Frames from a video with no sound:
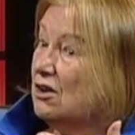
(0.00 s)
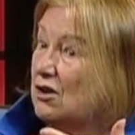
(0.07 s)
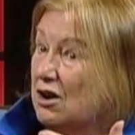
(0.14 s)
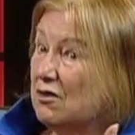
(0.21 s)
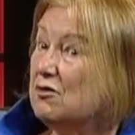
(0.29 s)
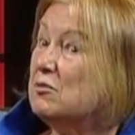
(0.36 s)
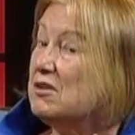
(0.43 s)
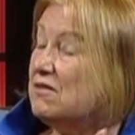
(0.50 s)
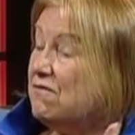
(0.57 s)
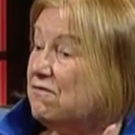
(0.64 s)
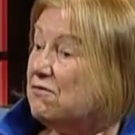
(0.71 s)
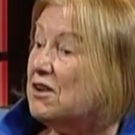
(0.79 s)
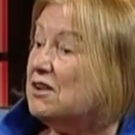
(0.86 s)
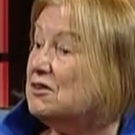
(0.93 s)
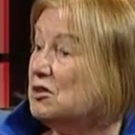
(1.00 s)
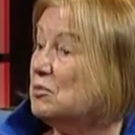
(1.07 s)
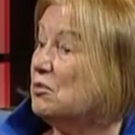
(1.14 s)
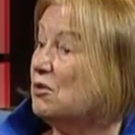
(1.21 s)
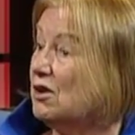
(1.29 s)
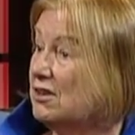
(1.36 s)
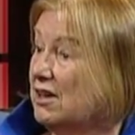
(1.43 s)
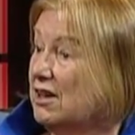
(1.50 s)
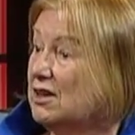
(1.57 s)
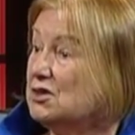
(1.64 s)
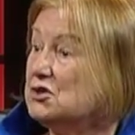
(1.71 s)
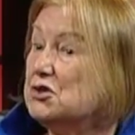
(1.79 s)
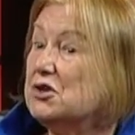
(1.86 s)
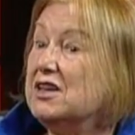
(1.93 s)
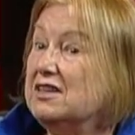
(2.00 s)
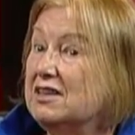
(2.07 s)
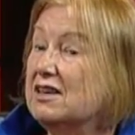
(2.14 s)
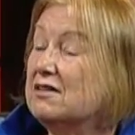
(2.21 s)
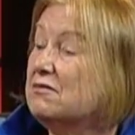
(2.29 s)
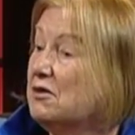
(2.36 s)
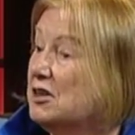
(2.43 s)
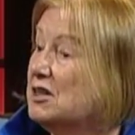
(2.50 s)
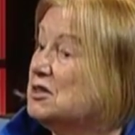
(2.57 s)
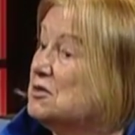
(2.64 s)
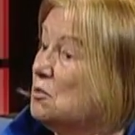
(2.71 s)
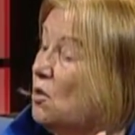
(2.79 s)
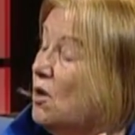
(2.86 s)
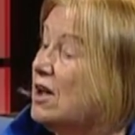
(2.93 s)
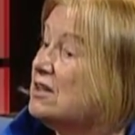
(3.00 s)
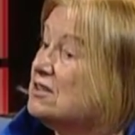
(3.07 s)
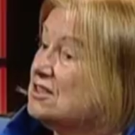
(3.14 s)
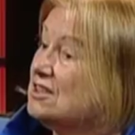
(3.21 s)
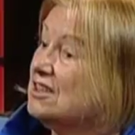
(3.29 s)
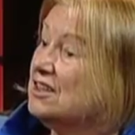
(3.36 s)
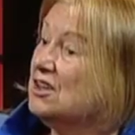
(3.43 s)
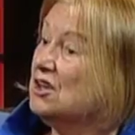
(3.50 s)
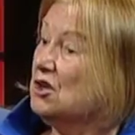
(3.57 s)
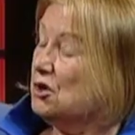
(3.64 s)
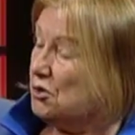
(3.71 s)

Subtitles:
government-funded broadcaster and yet very wisely